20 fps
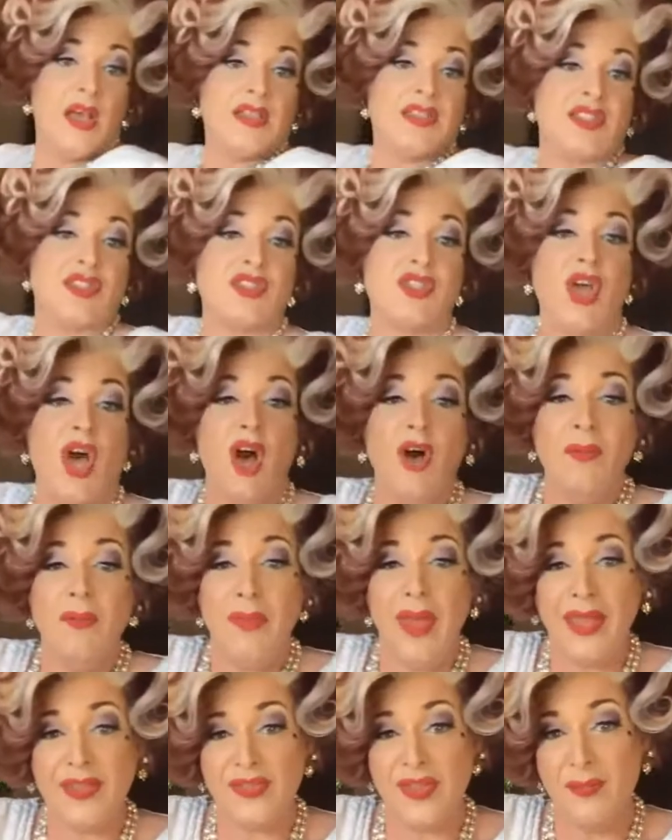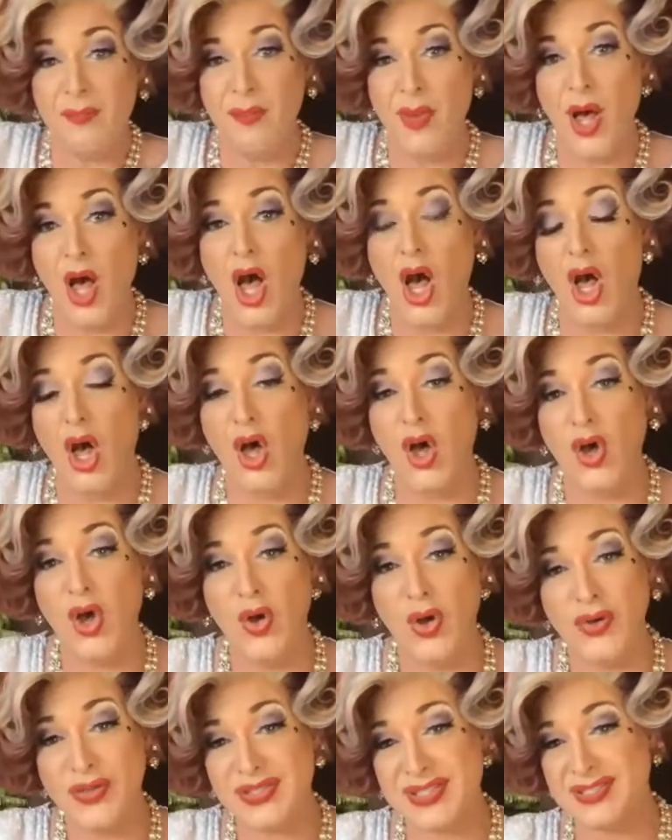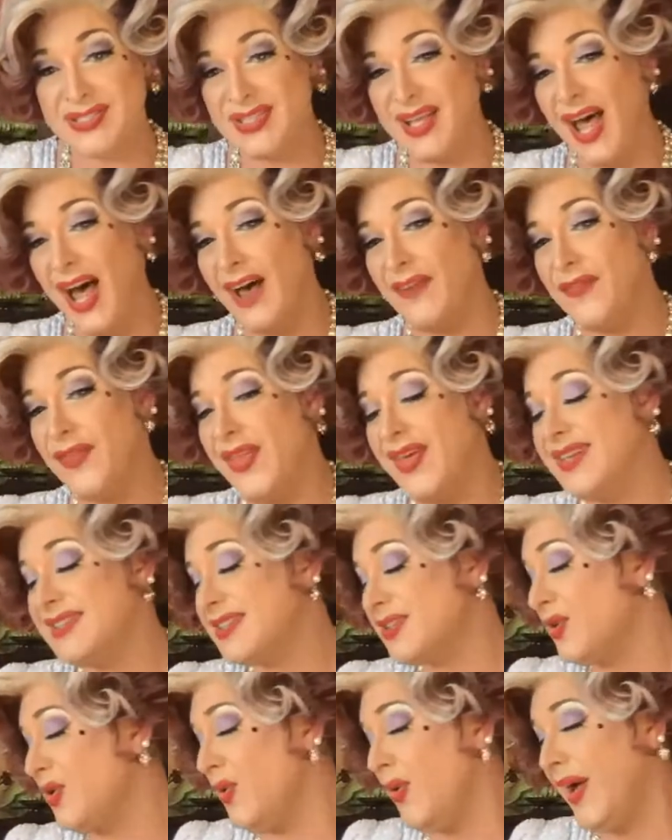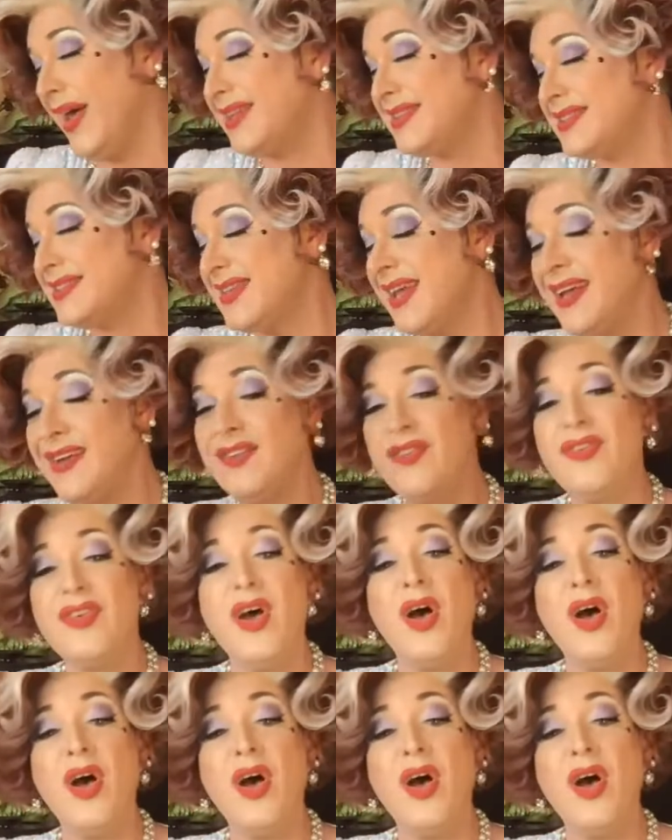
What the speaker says: So make the most of this quest and